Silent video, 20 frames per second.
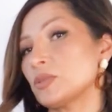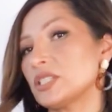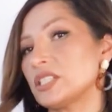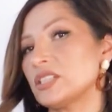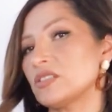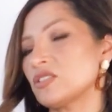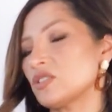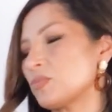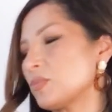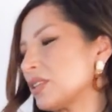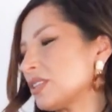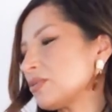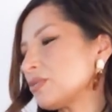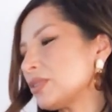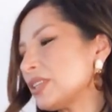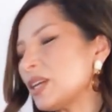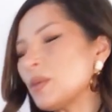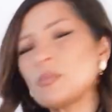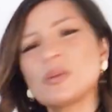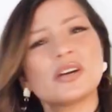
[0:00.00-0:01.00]
materials, but
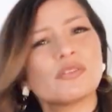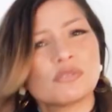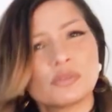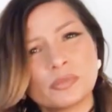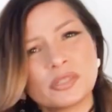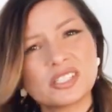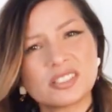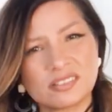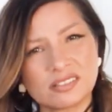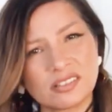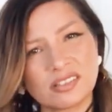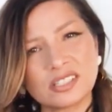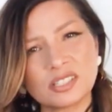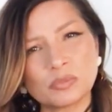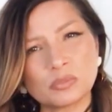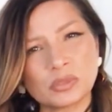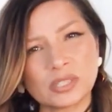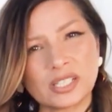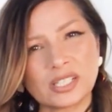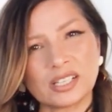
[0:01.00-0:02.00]
when I buy from a designer
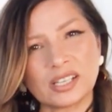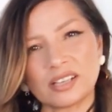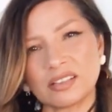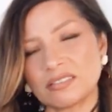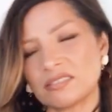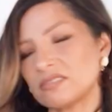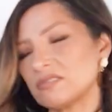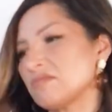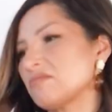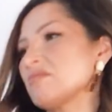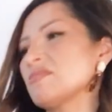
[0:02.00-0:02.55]
brand, I